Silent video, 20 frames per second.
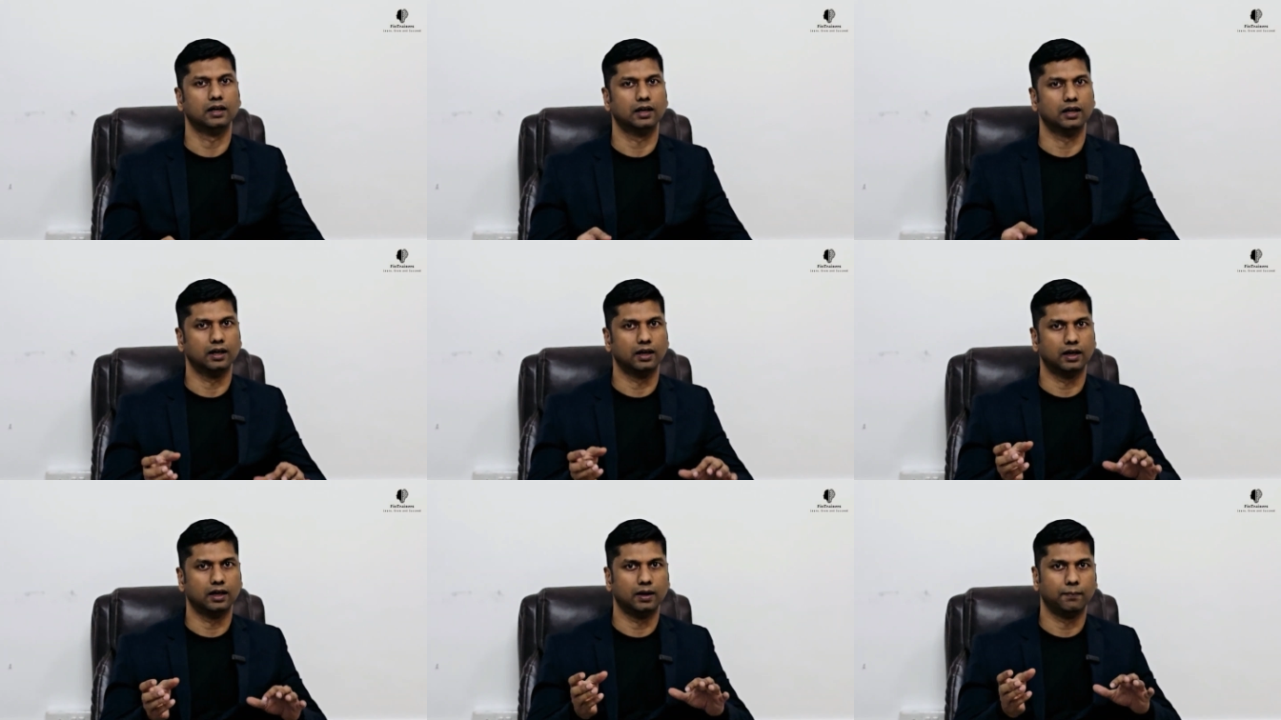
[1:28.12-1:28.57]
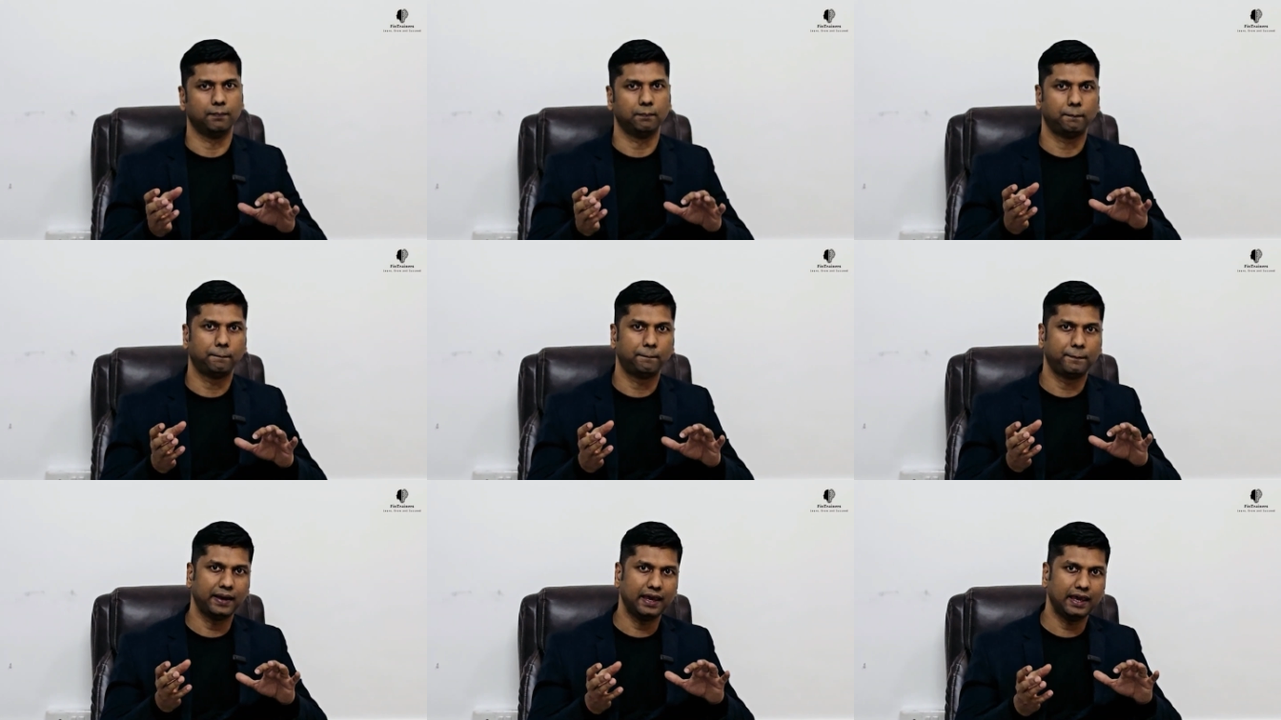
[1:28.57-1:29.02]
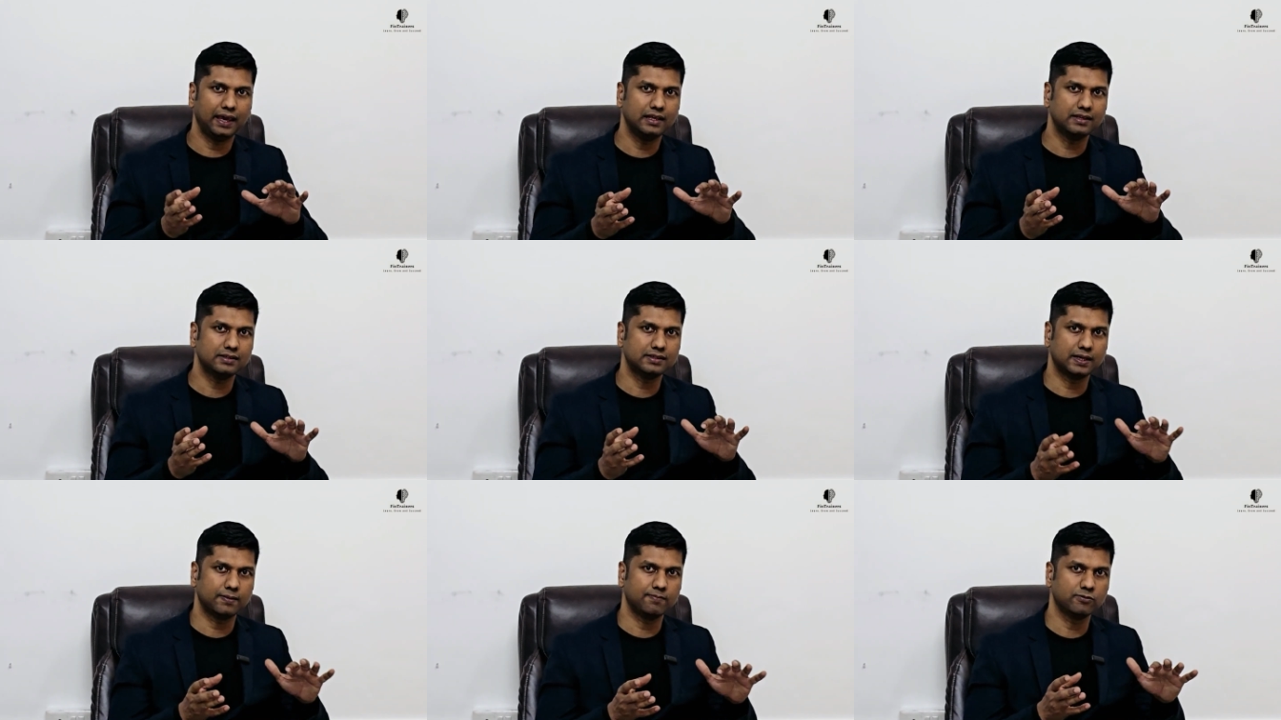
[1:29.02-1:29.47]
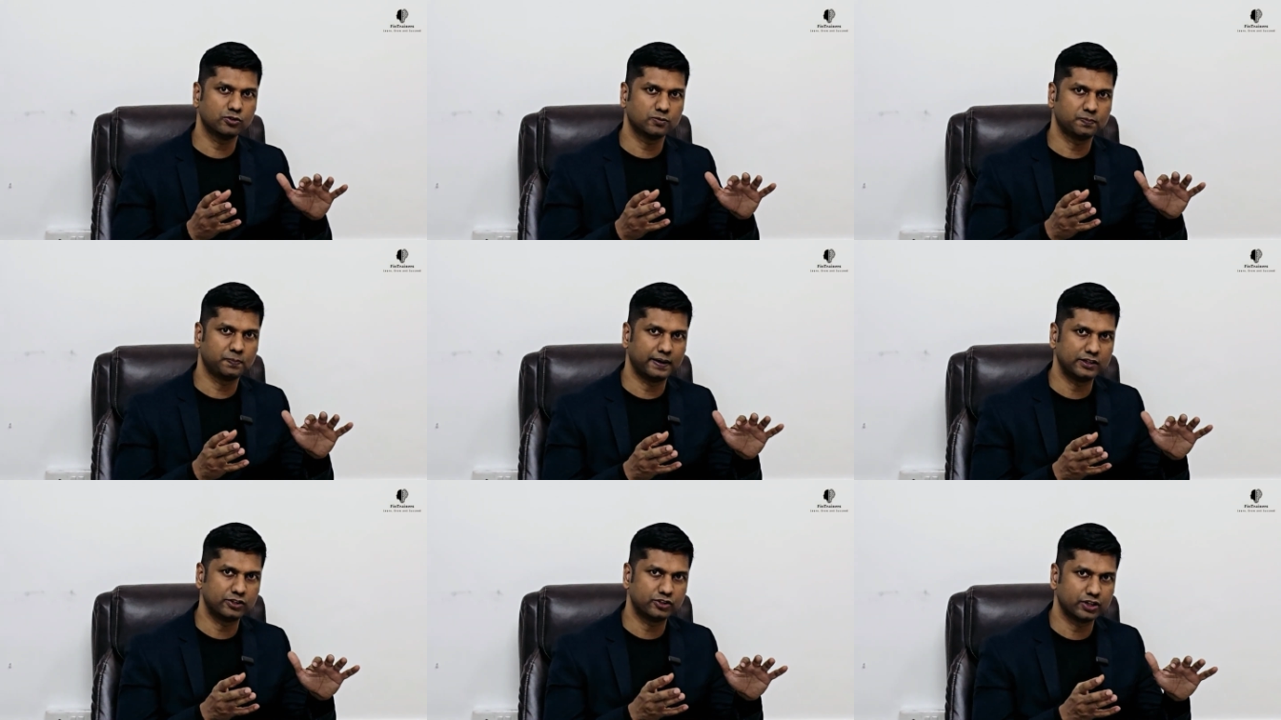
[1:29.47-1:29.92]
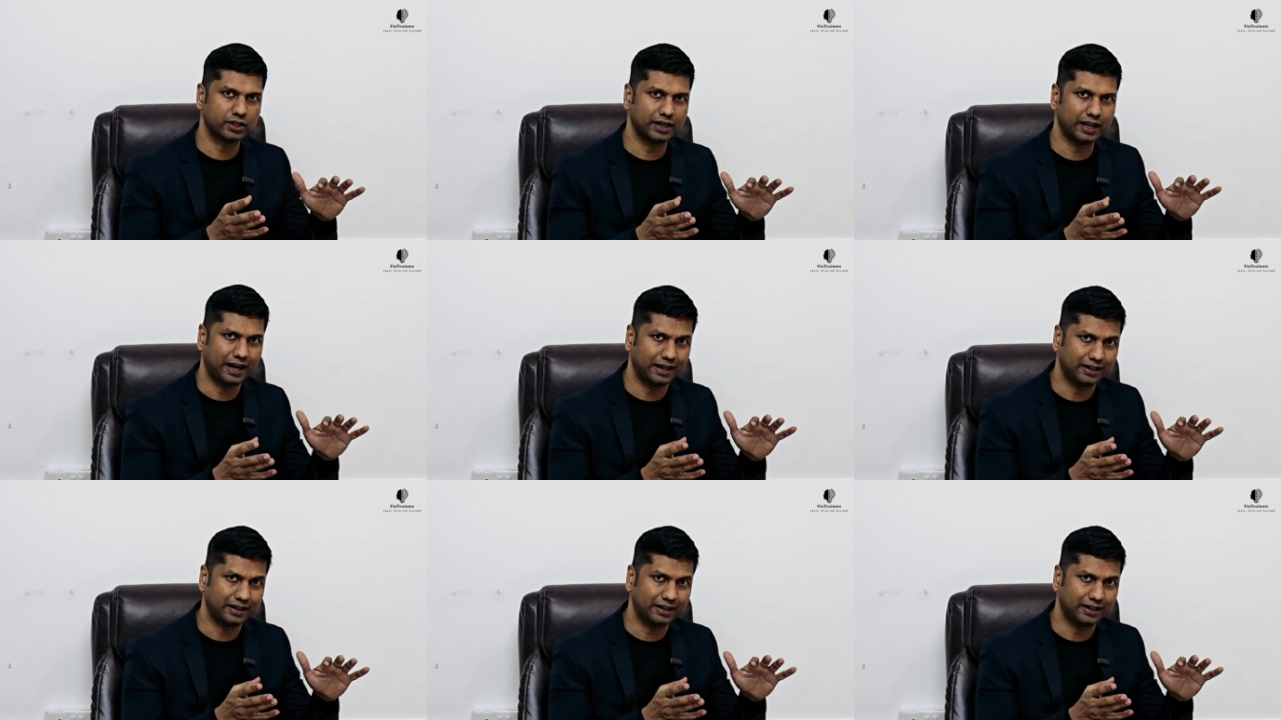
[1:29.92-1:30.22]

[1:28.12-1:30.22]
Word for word: uh, pay some special